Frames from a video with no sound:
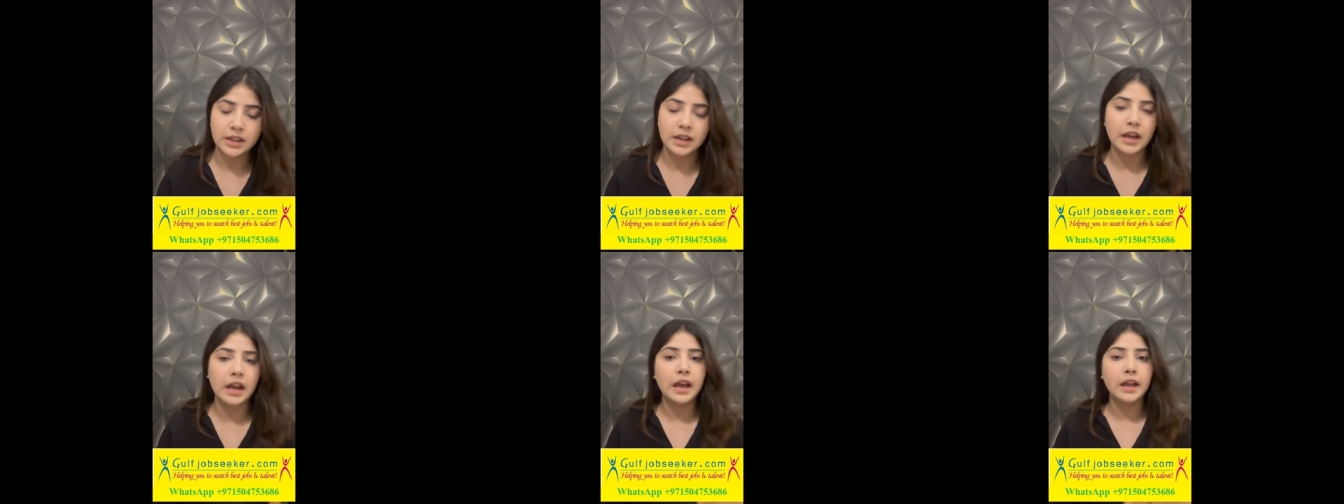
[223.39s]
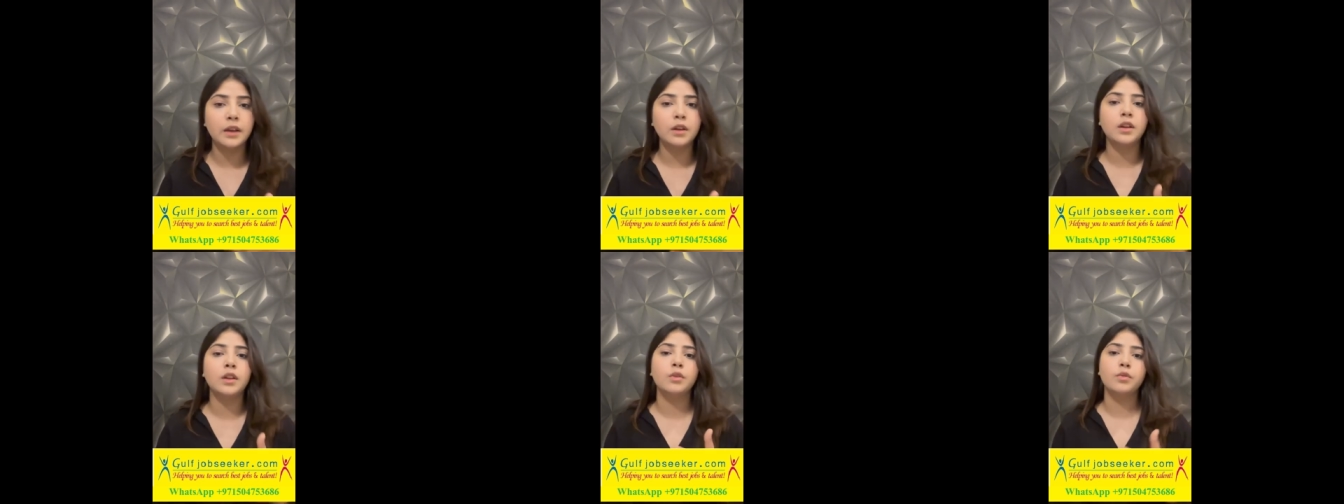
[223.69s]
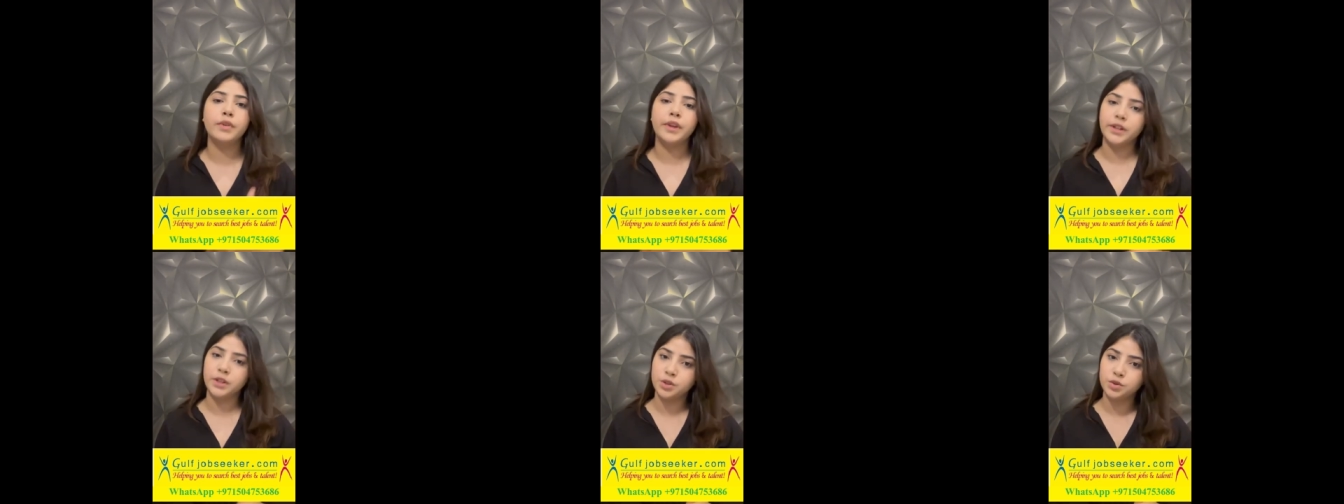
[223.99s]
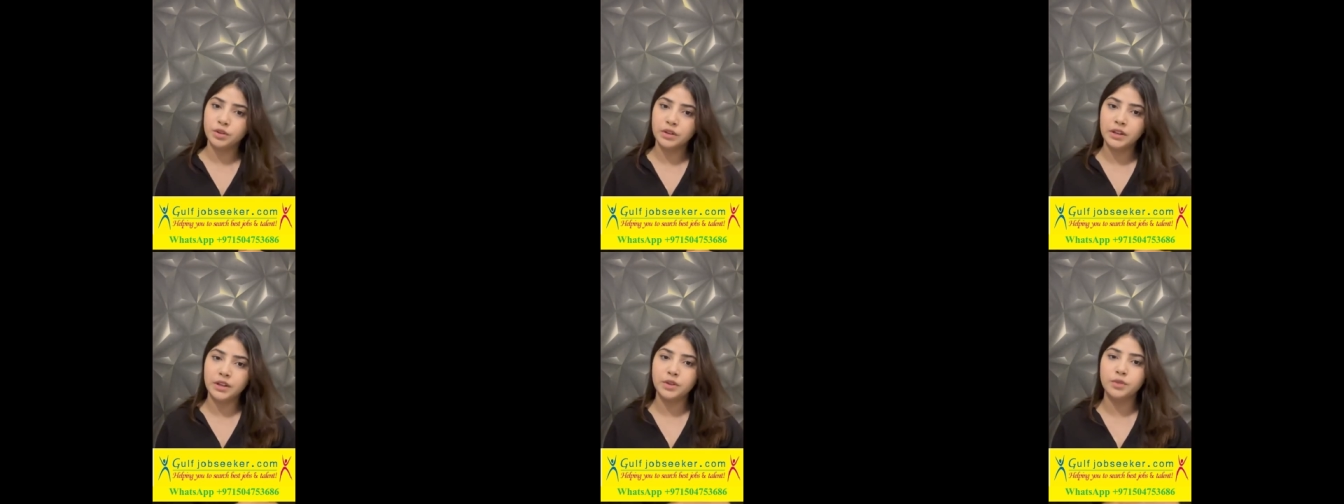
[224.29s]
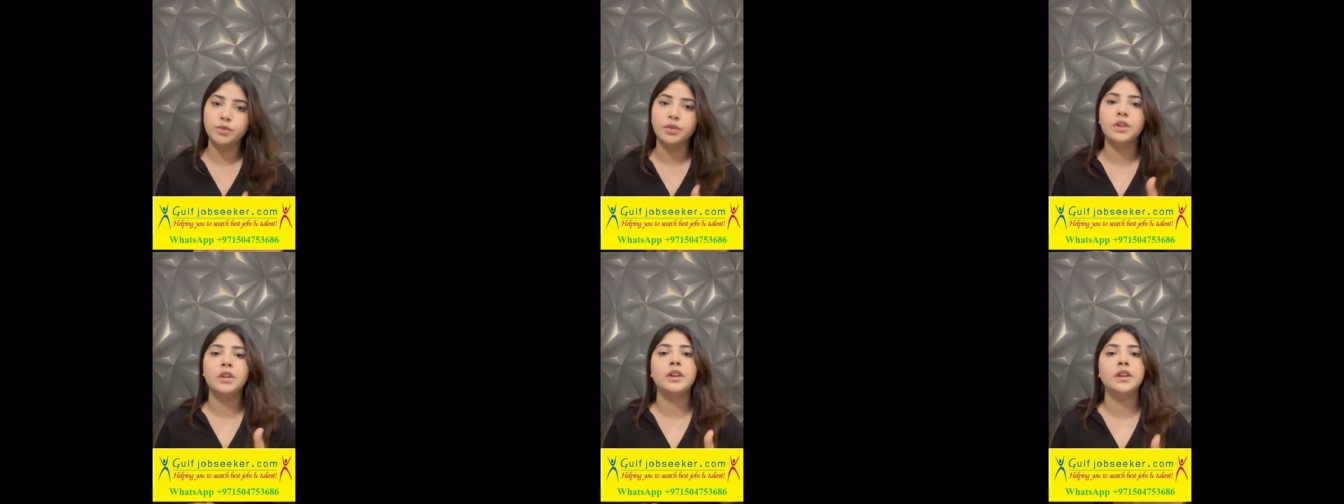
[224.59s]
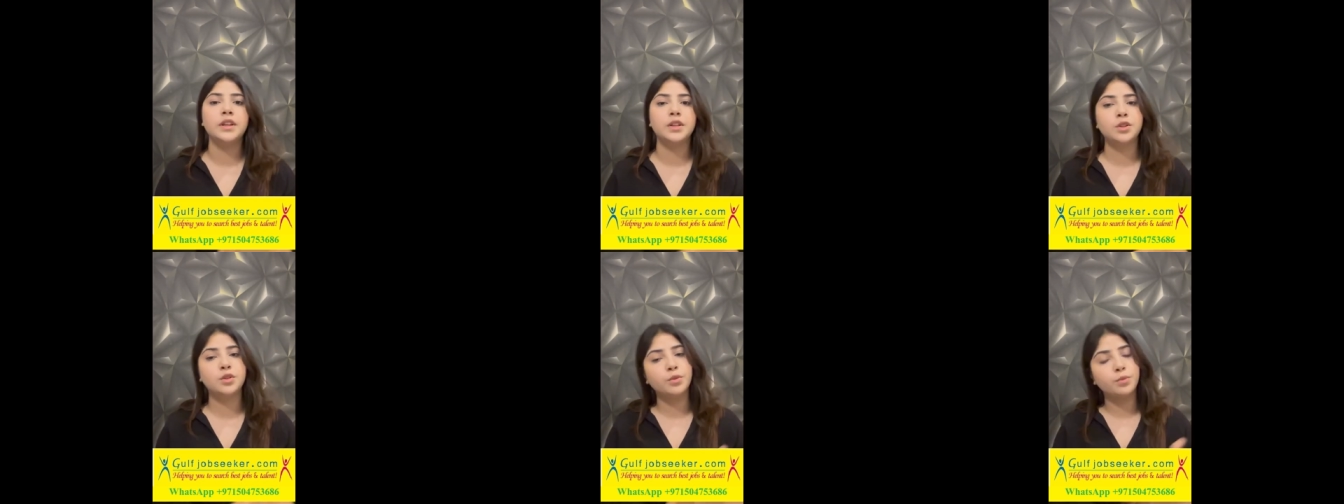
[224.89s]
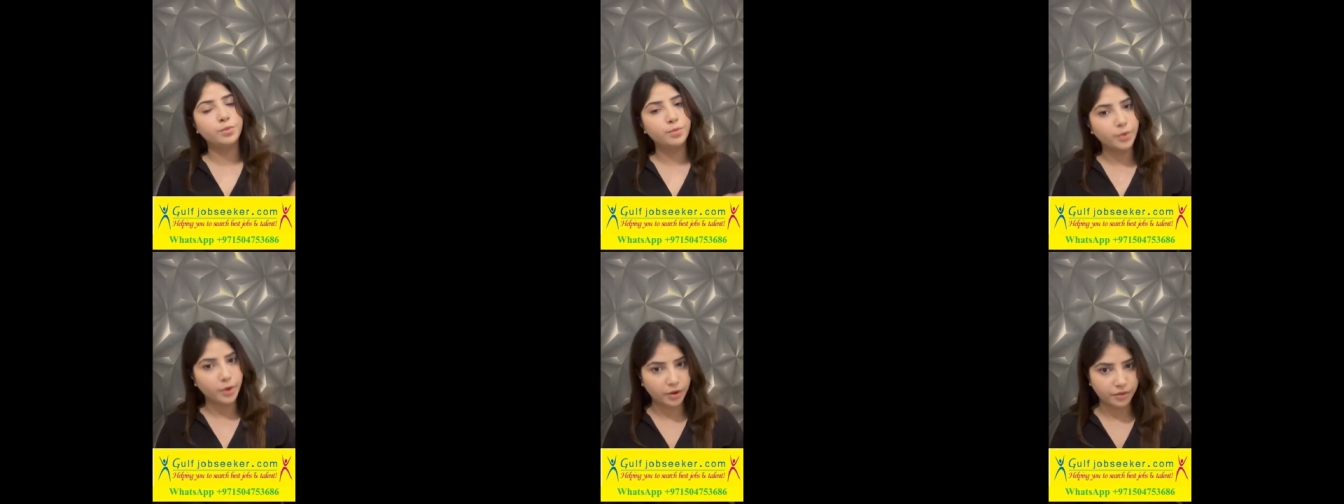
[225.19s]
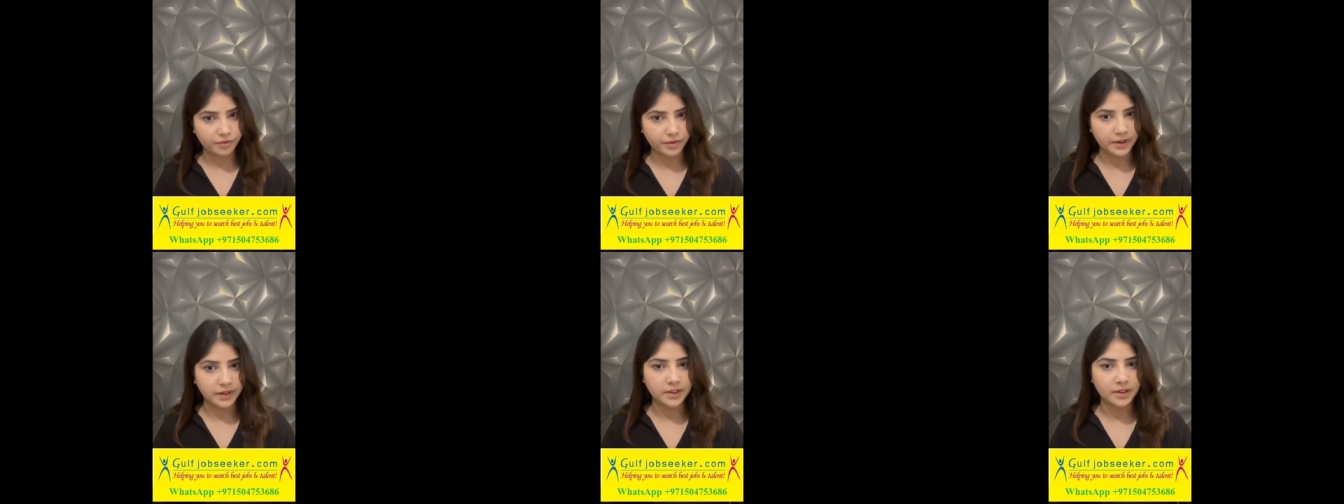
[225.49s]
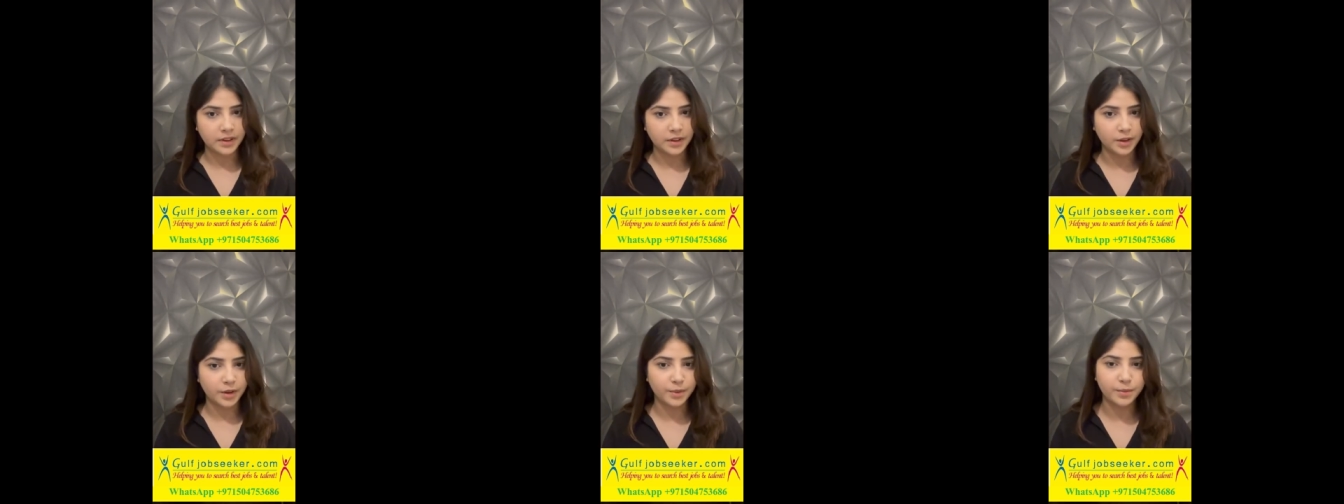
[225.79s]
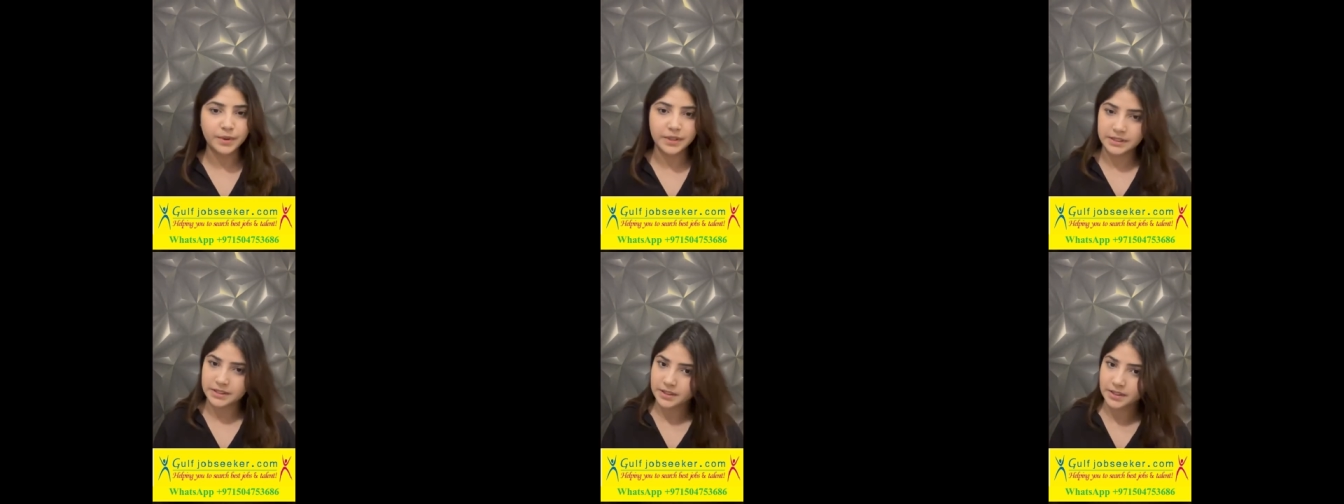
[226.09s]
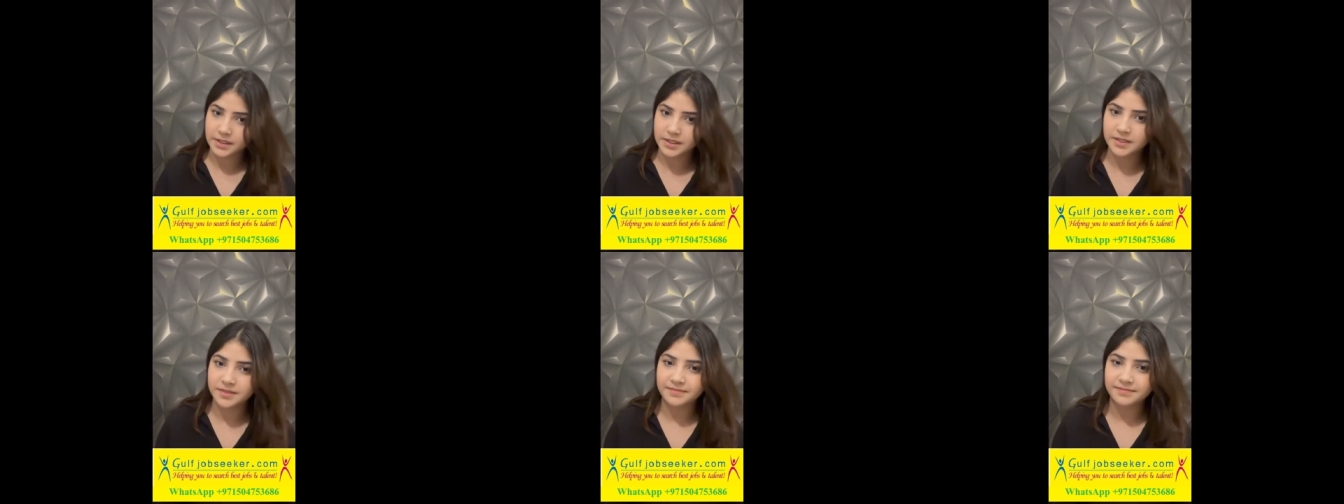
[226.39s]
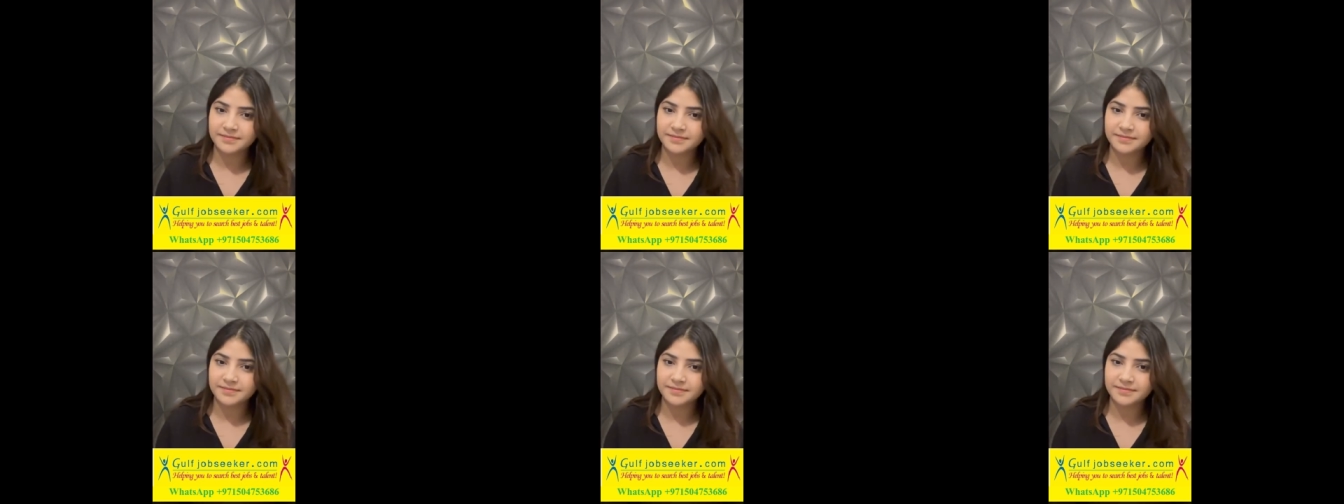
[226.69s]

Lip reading: and eventually will lead to profit in your business.